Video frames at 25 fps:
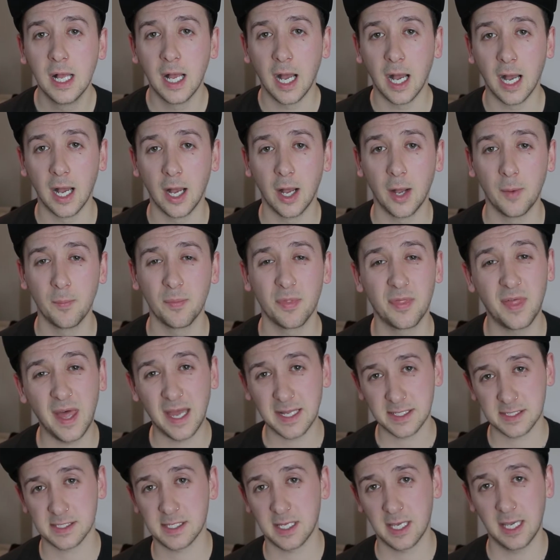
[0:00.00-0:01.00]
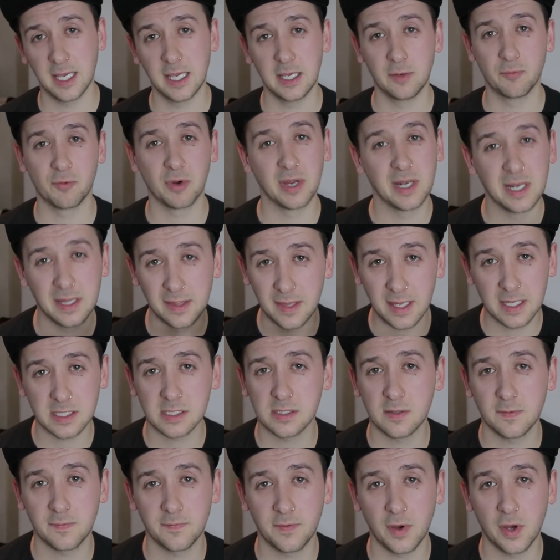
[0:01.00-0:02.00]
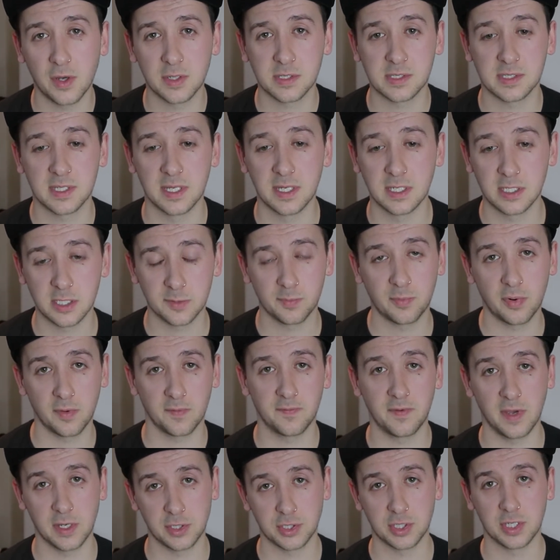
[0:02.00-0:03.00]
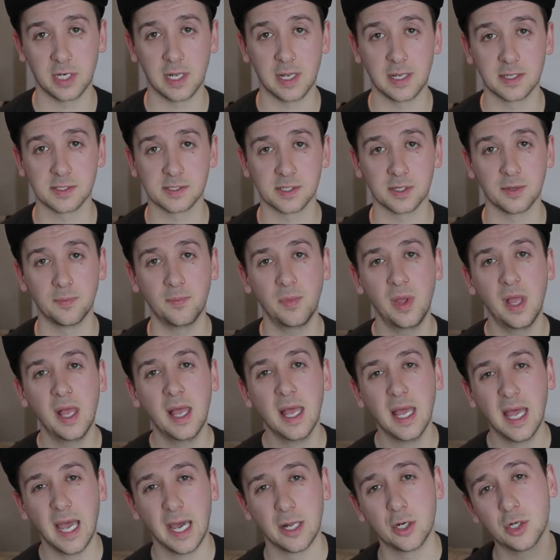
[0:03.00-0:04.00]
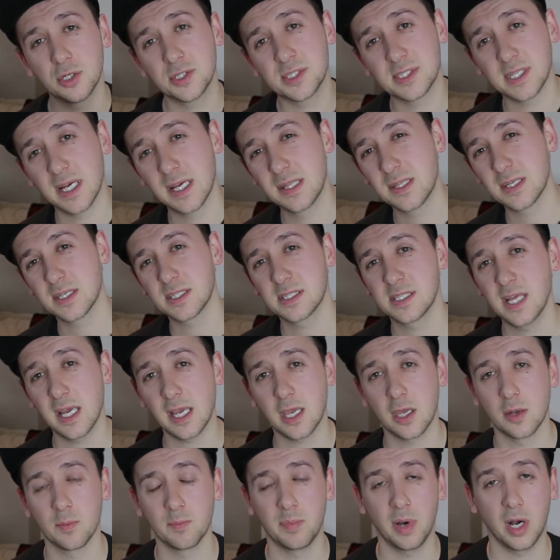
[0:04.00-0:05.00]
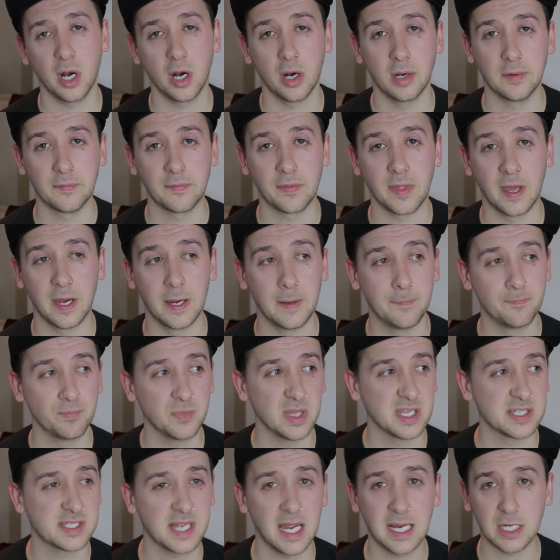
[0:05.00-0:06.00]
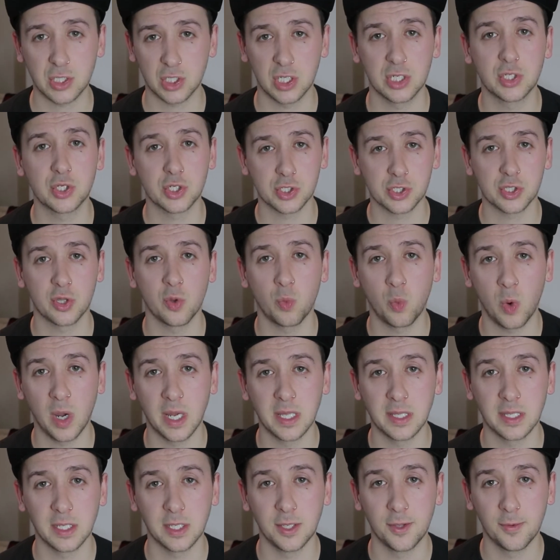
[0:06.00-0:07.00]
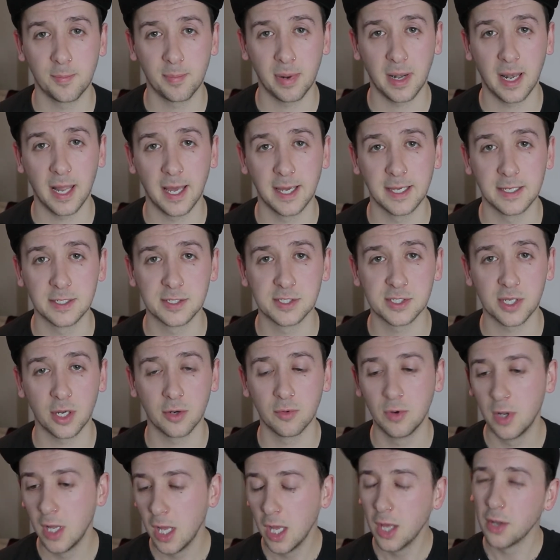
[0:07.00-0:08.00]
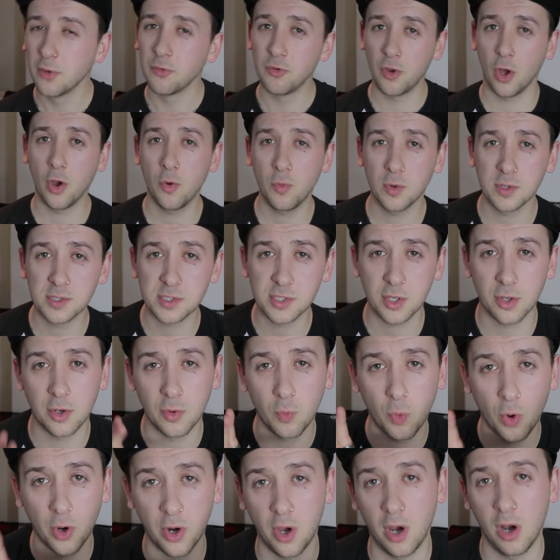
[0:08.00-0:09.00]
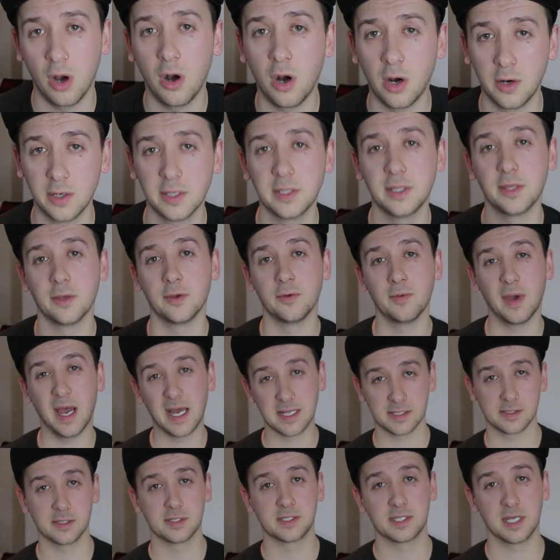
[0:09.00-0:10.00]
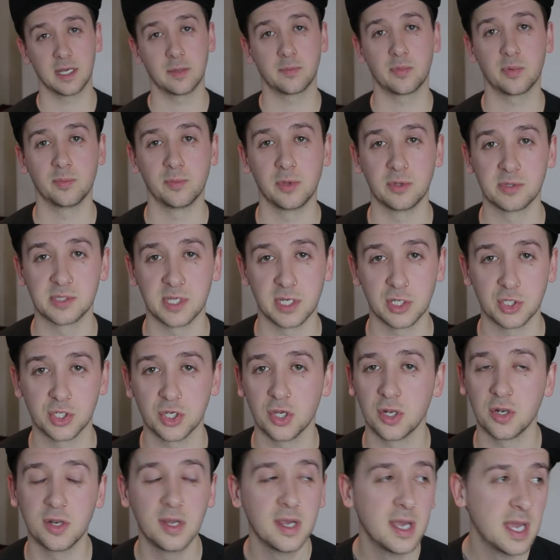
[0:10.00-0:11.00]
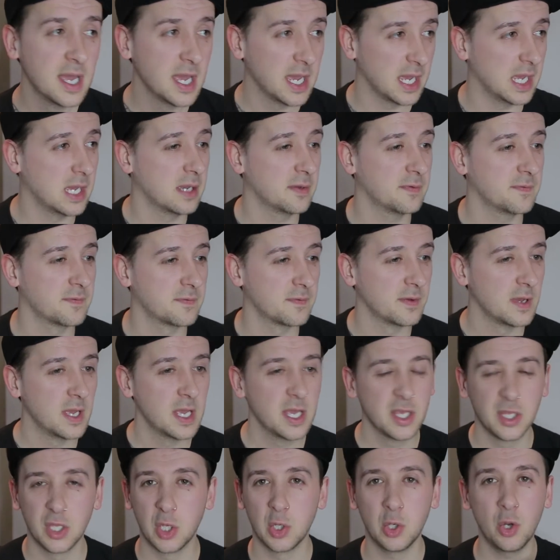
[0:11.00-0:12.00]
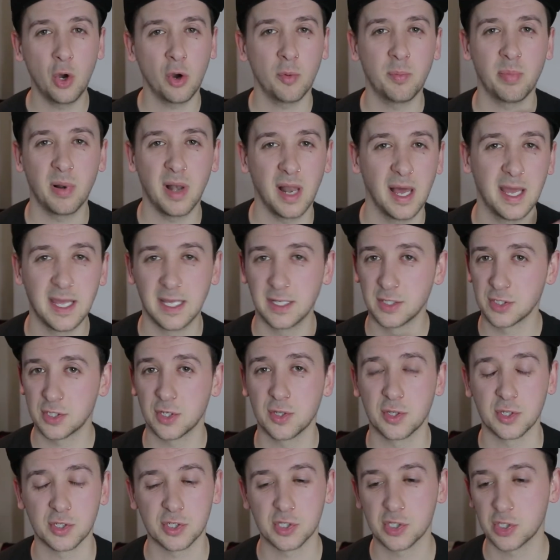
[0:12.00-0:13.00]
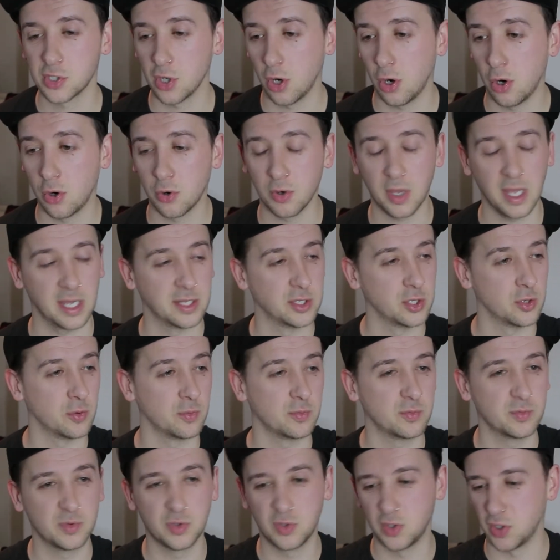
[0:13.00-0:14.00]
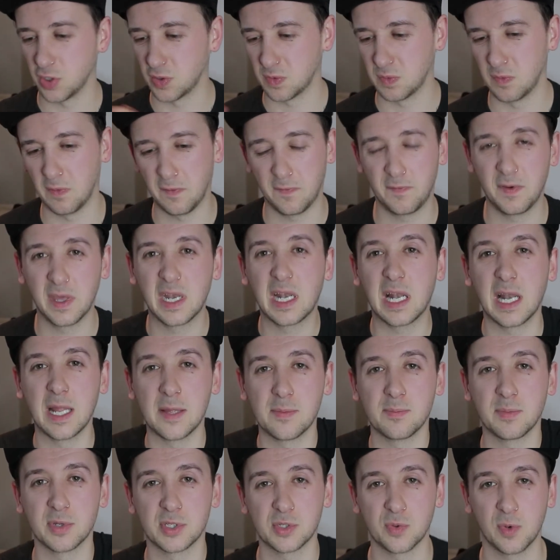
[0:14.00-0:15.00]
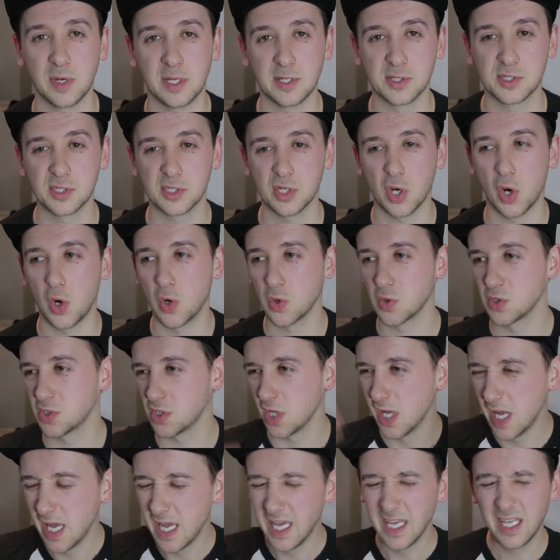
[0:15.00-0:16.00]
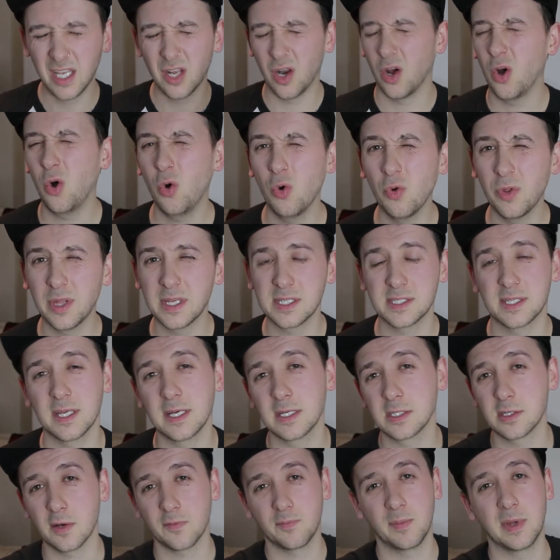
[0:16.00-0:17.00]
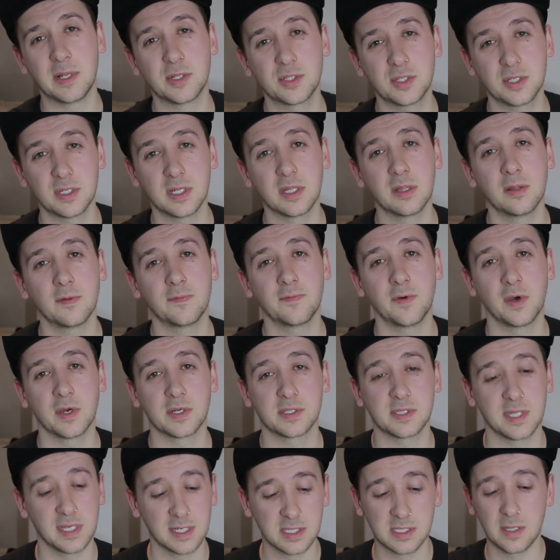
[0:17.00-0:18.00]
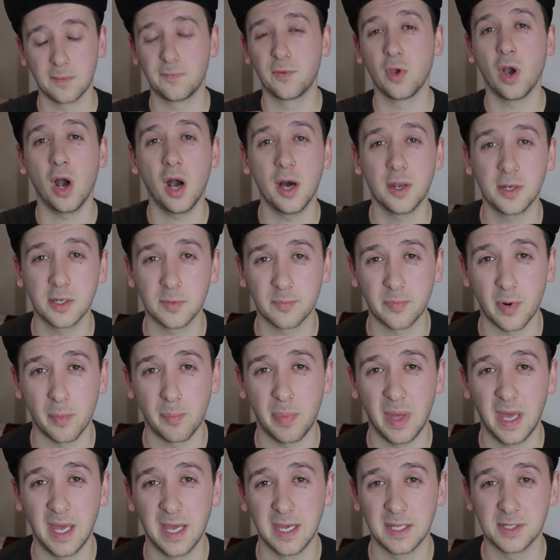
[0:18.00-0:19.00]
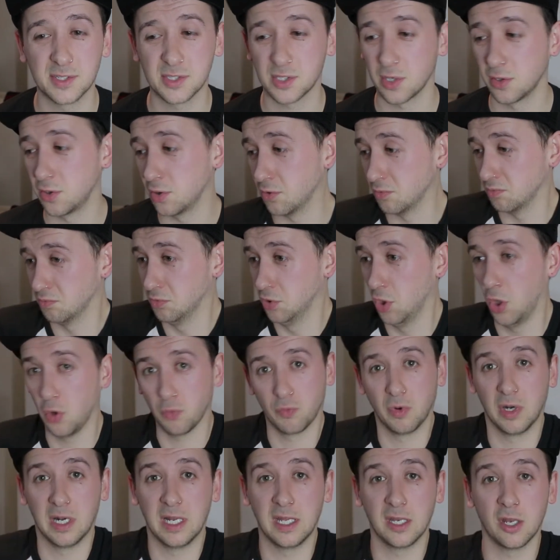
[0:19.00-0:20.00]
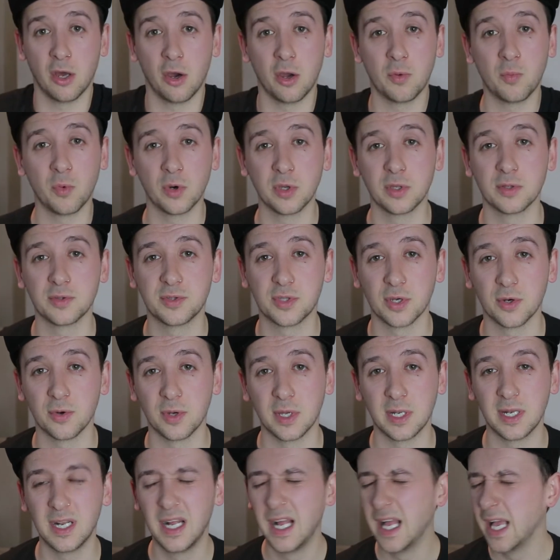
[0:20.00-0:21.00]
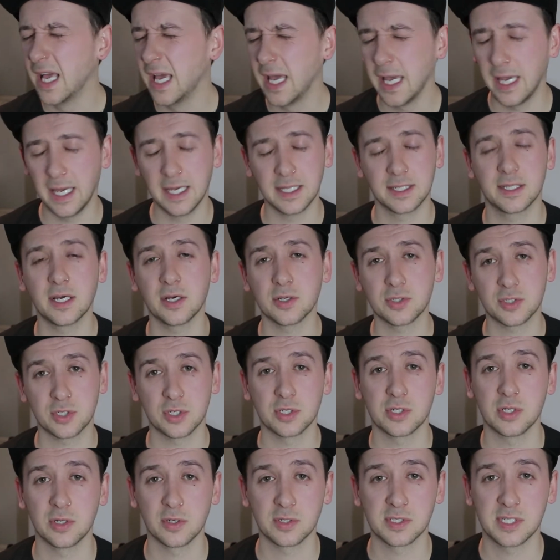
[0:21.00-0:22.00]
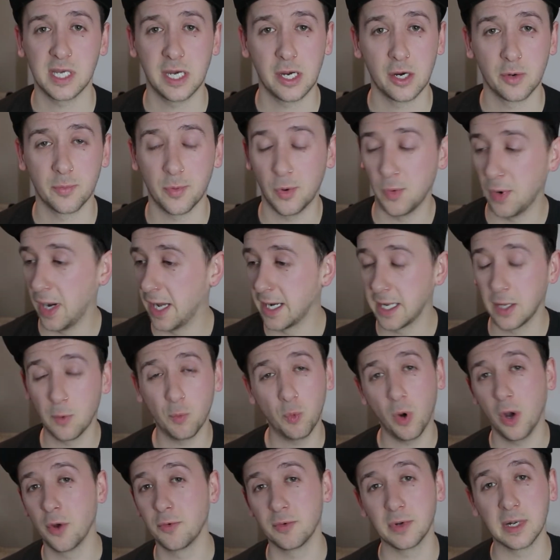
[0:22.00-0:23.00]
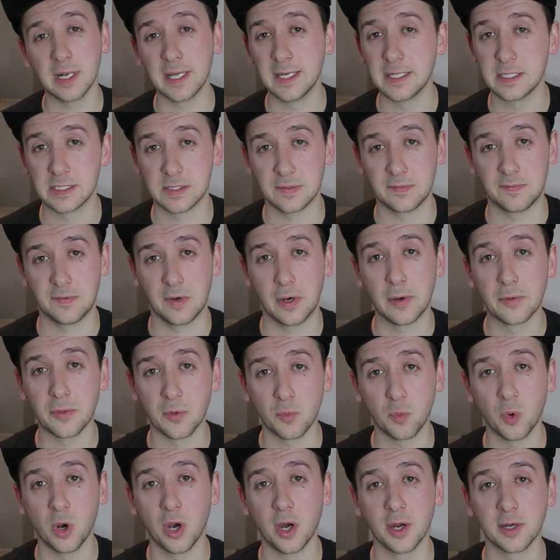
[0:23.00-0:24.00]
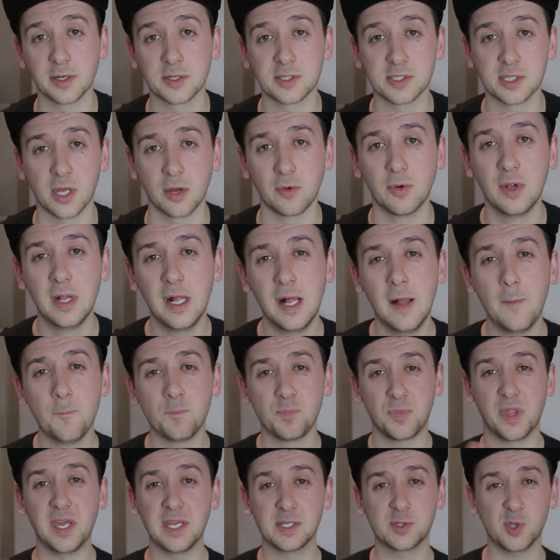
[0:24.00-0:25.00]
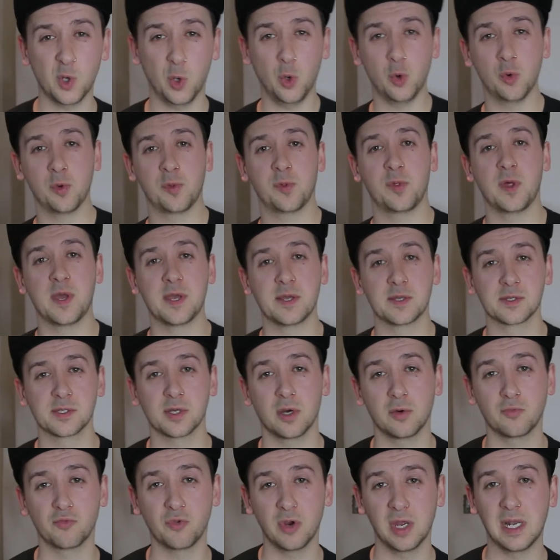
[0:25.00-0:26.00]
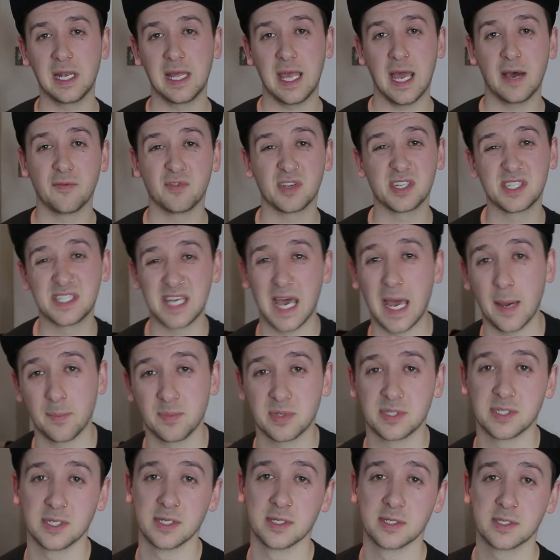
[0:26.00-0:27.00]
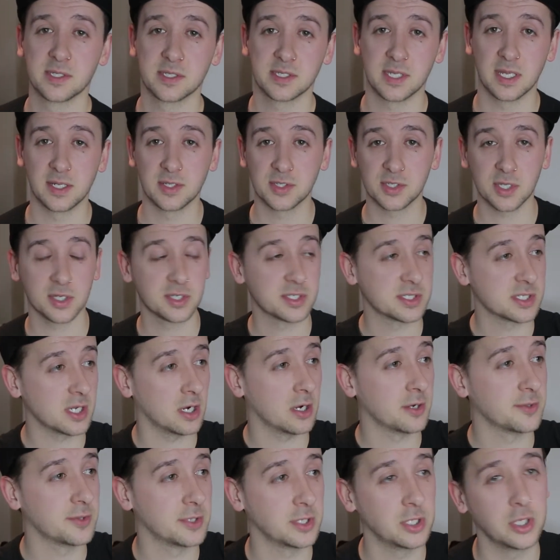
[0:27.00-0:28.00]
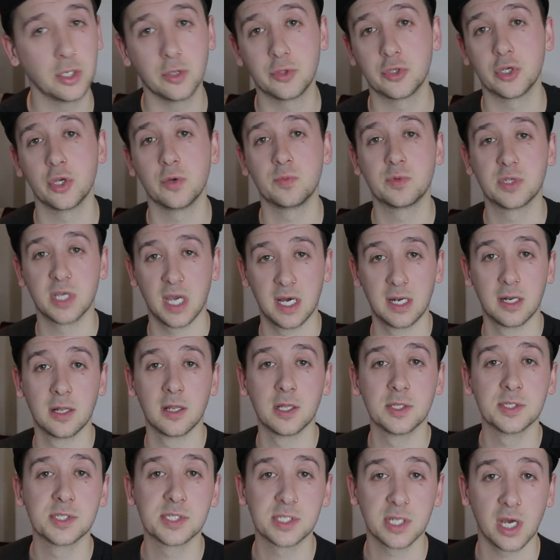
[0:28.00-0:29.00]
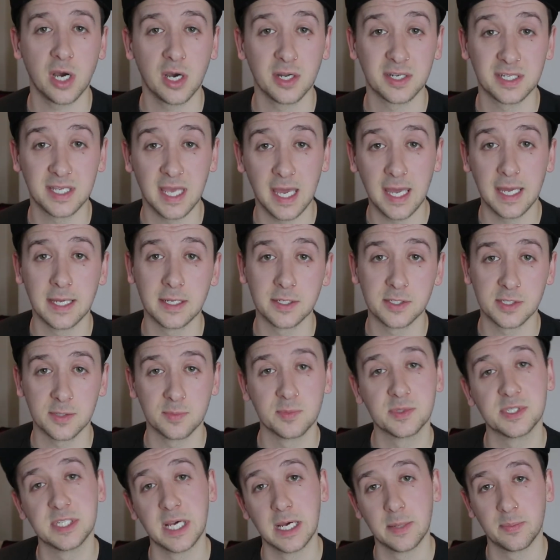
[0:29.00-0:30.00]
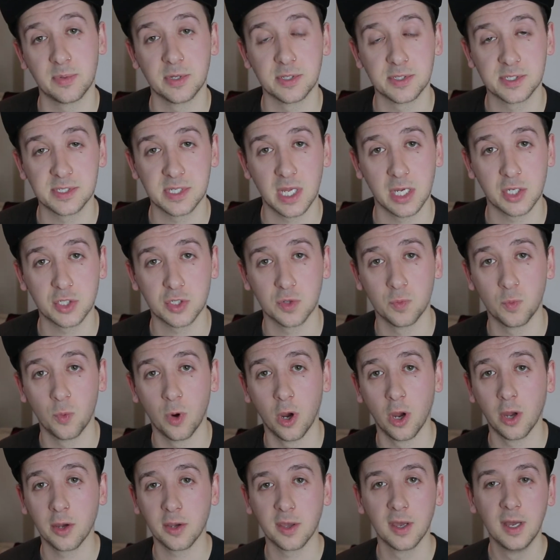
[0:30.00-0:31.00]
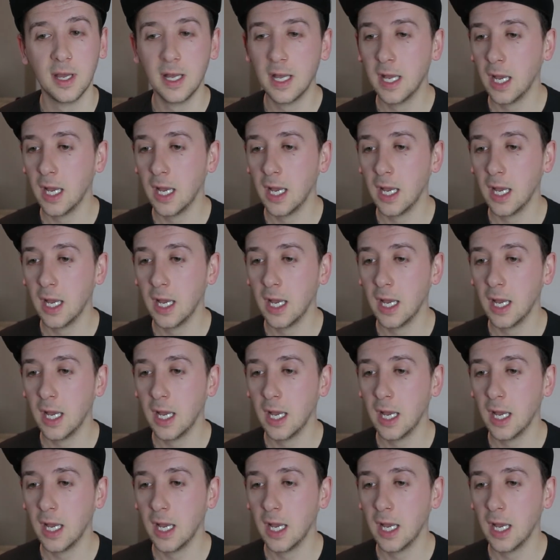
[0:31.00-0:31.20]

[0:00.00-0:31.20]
That's key really. That's the first thing to professionalism. And I'd say the second part of that is actually just the way that you play. So no one's going to want to hire you as a depth musician if you're not playing to the song and you're just fiddling between songs. You know, all these things I've mentioned in the first things, if you're underprepared, so you're not really knowing what you're doing, it does just look terrible and it won't lead to further work. So these are all things I really have adapted since I started the YouTube channel and started getting some depth and session work.